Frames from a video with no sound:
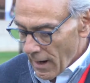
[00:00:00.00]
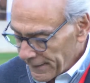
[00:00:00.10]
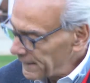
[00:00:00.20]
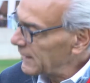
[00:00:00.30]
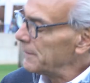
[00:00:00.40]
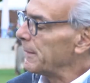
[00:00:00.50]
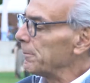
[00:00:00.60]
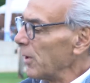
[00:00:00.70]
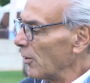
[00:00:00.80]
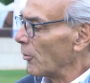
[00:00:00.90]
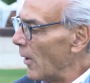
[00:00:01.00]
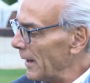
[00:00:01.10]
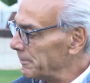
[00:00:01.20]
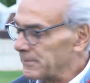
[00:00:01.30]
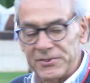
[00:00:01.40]
I think he'd be blown
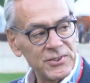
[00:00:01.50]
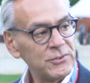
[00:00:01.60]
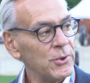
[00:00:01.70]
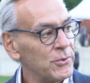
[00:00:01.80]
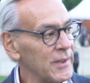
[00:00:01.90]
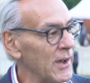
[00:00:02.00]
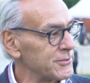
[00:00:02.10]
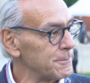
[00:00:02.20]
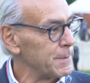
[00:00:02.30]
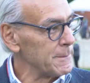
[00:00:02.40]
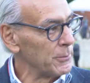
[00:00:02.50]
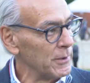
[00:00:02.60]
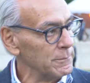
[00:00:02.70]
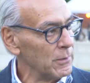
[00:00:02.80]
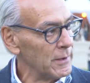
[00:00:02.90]
away to see 2,000
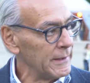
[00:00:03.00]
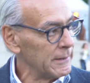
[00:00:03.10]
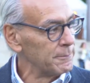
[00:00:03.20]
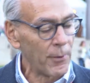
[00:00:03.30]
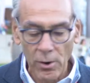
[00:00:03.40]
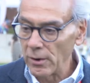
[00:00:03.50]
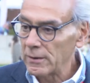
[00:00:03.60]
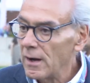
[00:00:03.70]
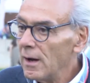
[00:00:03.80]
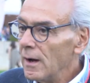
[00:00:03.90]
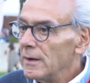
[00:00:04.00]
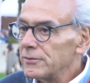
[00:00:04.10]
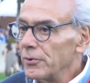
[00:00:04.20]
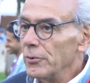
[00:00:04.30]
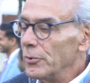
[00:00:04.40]
people in Millennium Park,
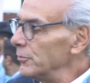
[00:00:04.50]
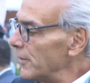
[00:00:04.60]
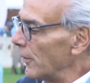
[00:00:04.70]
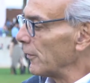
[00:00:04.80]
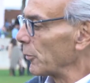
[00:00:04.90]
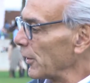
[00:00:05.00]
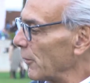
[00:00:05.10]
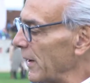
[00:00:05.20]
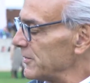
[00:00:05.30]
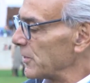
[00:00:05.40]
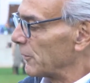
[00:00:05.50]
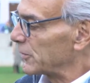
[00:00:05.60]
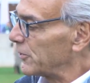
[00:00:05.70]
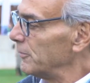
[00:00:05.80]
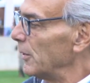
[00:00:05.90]
to know that we're going to raise over
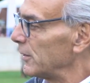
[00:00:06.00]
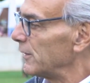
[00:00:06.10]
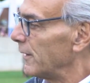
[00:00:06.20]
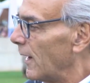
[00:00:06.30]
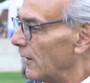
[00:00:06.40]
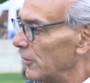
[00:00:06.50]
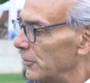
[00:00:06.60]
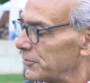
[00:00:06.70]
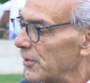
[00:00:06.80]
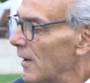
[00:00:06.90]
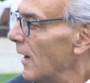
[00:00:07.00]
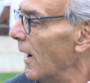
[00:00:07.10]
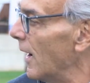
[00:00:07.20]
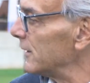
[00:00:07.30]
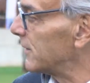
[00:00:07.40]
$2 million,
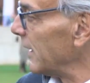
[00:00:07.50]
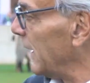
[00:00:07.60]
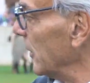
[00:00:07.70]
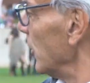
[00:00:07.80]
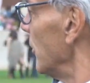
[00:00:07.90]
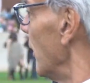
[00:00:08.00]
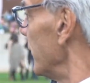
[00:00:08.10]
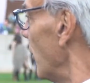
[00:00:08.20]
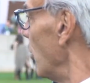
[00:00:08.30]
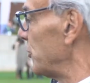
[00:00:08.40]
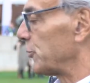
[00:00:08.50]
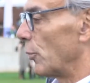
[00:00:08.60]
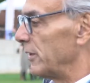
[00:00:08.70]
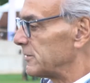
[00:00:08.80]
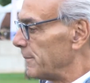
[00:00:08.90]
to hear the whole
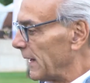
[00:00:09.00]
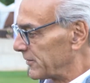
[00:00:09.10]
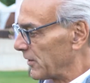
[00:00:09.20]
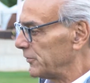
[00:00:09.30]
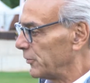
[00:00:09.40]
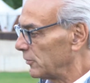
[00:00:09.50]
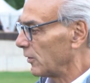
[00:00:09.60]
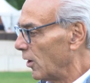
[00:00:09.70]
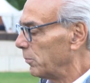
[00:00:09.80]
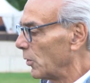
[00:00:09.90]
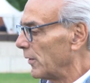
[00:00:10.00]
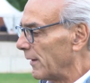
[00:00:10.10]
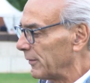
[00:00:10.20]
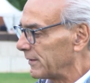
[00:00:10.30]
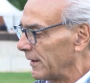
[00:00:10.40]
stories about St. Jude Global and
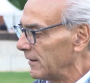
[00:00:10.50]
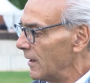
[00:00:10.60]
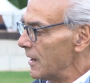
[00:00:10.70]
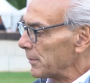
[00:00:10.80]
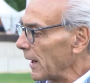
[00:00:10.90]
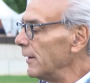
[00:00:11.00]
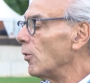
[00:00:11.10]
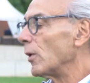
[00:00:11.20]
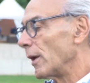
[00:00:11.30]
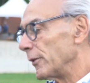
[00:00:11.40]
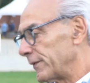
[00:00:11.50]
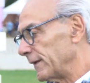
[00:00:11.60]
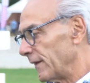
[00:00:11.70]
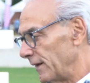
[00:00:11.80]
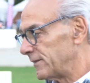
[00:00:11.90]
everything. But I know one other
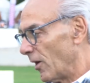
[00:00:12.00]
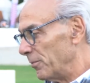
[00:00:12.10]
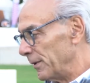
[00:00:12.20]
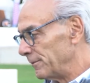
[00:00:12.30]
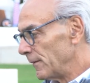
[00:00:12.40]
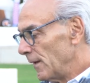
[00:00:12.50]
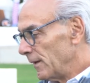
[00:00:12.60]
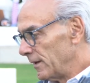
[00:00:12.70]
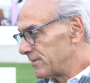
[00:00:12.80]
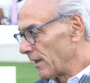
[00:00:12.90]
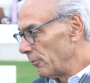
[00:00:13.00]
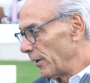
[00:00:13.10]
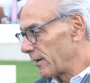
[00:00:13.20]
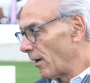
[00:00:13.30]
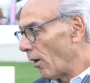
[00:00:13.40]
thing that he'd tell me. He'd say,
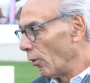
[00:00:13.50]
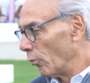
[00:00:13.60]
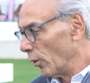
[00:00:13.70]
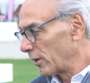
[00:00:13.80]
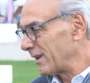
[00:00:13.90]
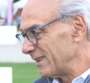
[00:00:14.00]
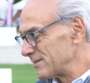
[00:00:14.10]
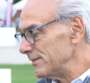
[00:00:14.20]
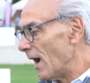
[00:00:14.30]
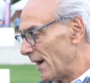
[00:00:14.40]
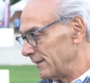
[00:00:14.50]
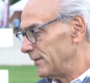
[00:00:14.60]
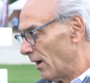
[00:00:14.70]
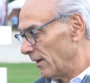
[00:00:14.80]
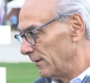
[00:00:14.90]
Rick, our work is not
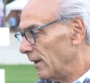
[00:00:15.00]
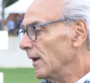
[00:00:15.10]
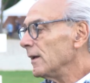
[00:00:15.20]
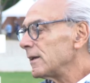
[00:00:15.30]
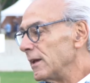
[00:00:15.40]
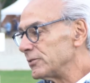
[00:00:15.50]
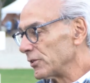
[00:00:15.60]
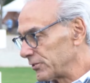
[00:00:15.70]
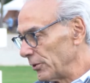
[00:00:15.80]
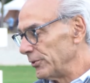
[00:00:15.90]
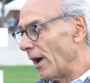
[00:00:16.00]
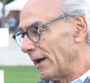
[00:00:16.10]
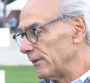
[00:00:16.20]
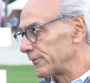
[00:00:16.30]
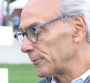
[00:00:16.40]
done. Kids are still
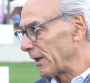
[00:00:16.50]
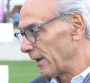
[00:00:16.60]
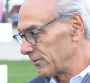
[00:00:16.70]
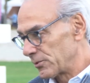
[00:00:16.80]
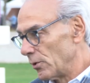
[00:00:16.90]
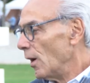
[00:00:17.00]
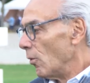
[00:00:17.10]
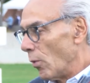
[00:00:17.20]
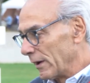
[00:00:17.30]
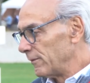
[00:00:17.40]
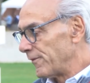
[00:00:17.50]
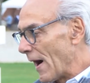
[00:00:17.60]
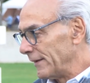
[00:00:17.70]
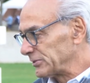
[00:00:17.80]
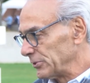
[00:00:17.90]
dying from cancer. 1 in
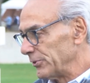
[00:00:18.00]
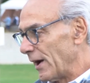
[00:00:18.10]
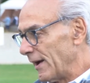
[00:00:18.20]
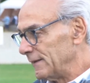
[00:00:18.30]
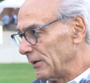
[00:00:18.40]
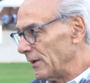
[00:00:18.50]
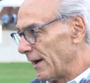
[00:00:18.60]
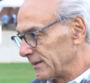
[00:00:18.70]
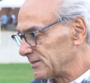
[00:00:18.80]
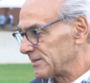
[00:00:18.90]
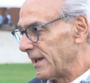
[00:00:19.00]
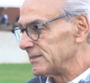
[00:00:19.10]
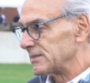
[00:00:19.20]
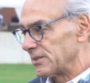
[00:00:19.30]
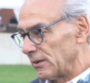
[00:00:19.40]
5 still die in the United
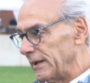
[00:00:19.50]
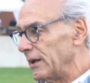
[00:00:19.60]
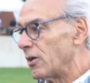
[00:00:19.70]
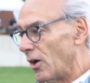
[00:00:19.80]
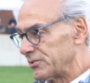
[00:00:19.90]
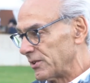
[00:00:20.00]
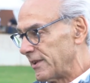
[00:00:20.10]
States. It's a leading cause of